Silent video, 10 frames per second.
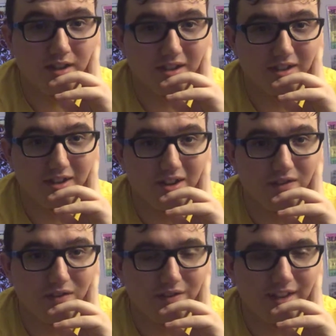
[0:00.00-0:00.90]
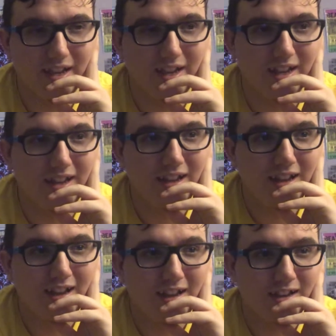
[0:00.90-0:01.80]
on the cover of that,
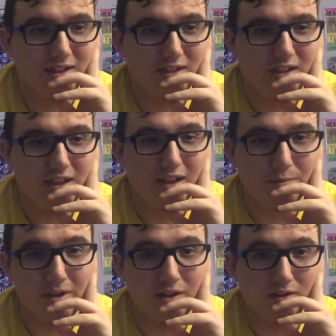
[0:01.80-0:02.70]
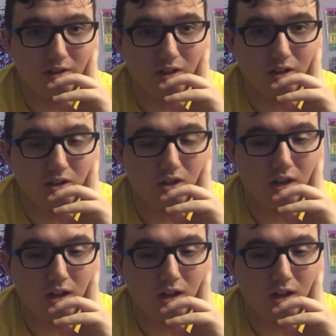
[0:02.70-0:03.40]
because him and Aaron Judge